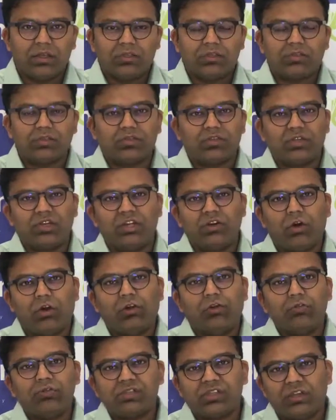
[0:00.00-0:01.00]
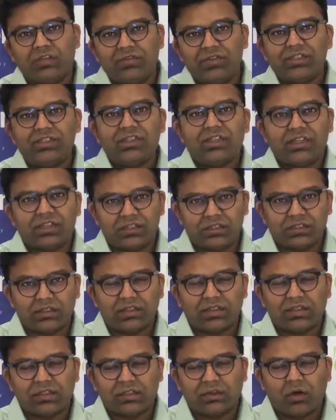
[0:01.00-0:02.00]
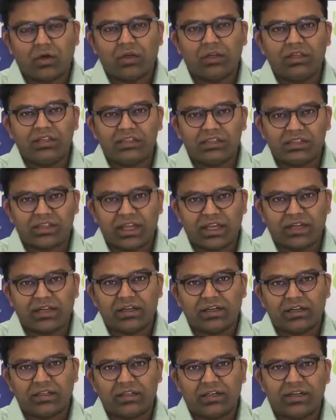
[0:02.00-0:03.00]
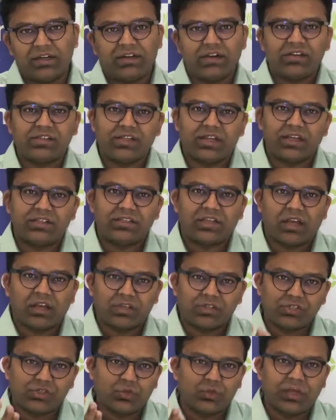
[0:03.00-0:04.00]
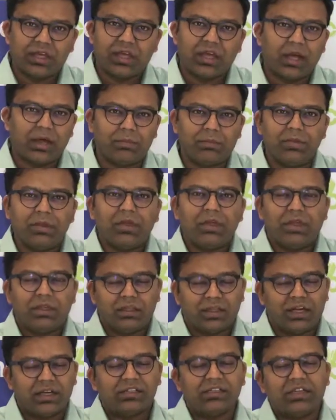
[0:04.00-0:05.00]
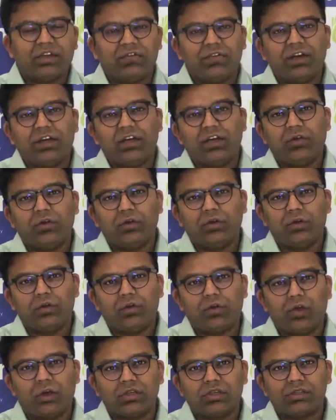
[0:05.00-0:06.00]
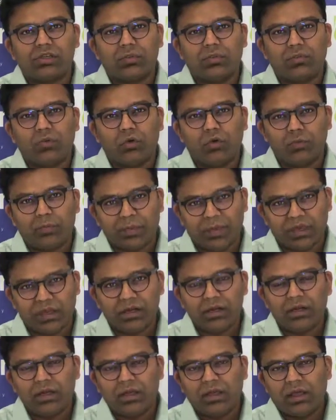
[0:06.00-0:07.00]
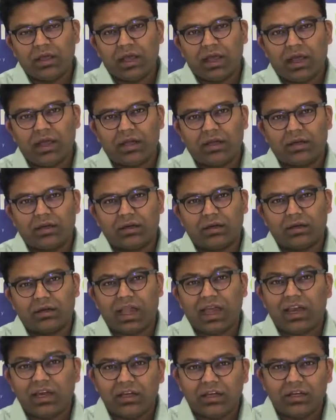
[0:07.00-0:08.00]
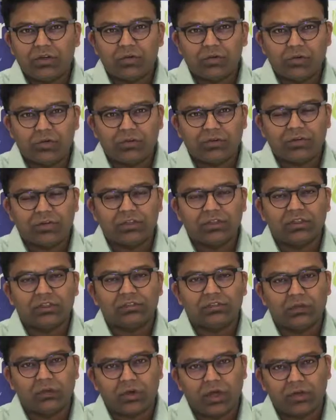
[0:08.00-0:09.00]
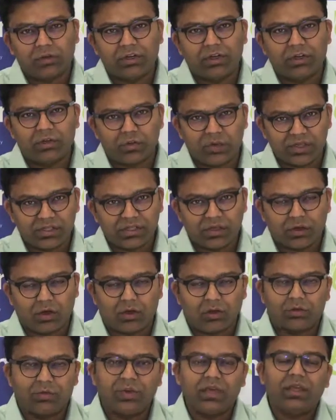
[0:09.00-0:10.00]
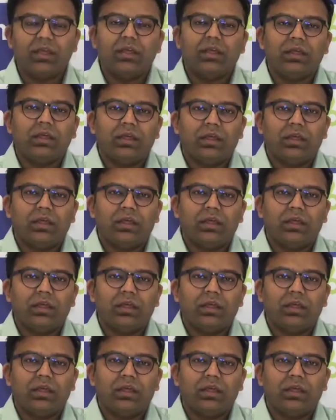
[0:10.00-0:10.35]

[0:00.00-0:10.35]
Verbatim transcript: So in order to service this, all this debt, the interest rates are shooting up. That is definitely going to cause some more pain and can lead to a further slowdown in US economy.